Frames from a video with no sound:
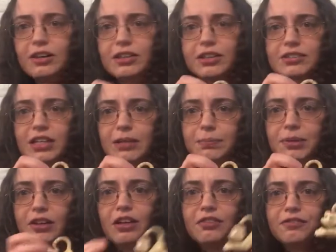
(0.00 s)

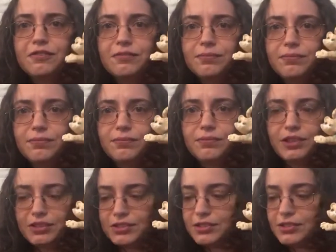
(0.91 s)
example of
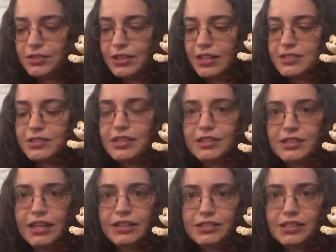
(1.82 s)
this has the
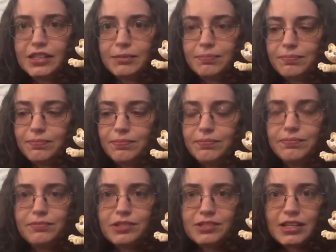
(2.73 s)
exact same
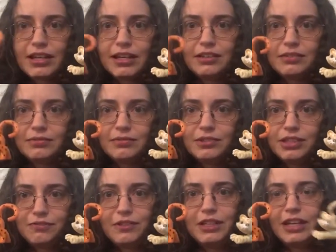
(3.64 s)
design,
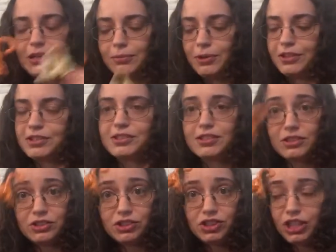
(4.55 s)
different animal. This is a
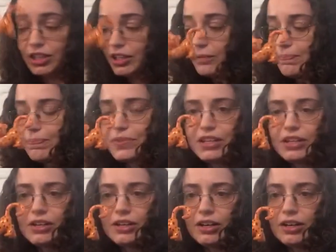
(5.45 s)
cheetah.
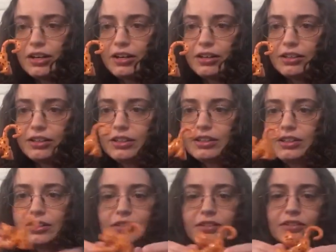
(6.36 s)

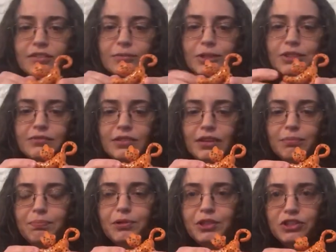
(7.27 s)
I'm
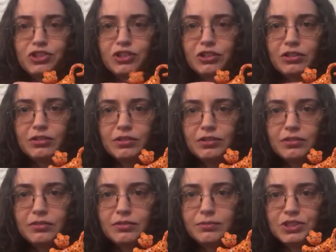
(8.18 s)
pretty sure
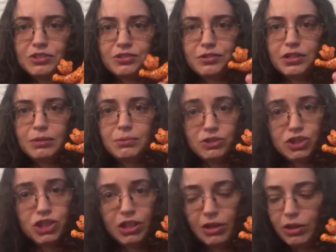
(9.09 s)
my sister named it
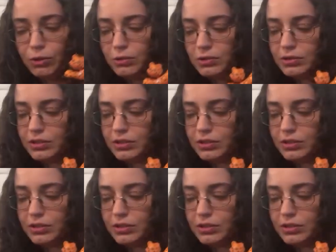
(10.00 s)
Cheeto.